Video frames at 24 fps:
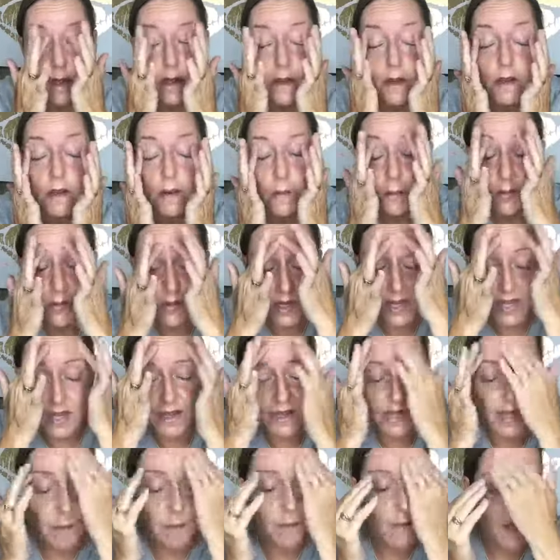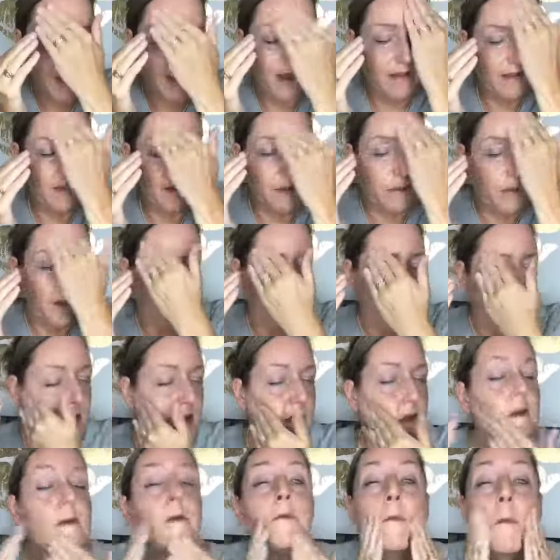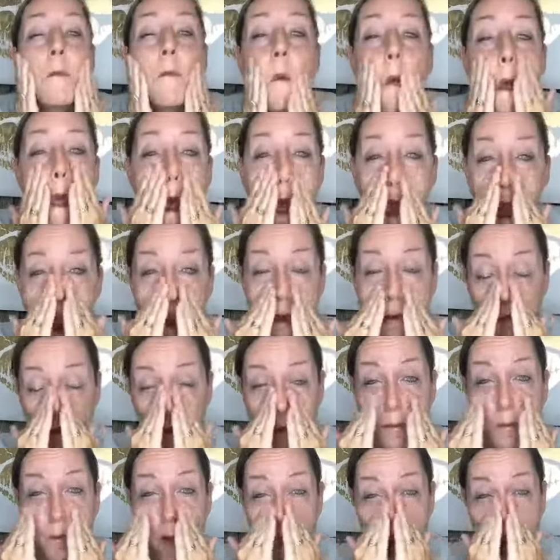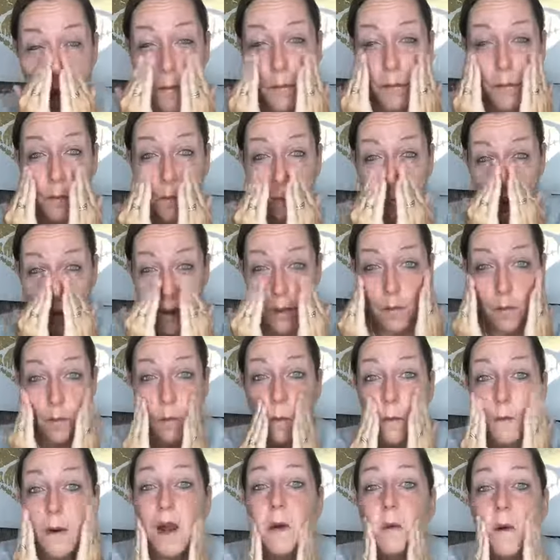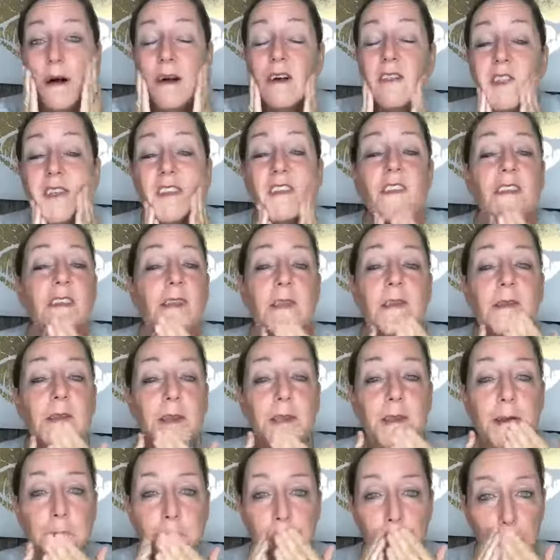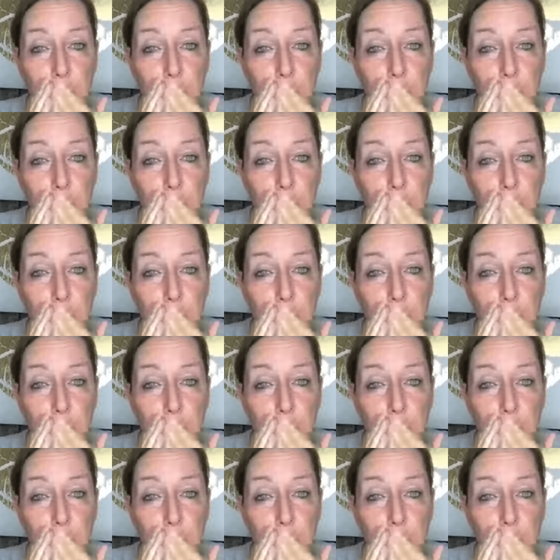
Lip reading: completely amazed by it. So I rub all this in to get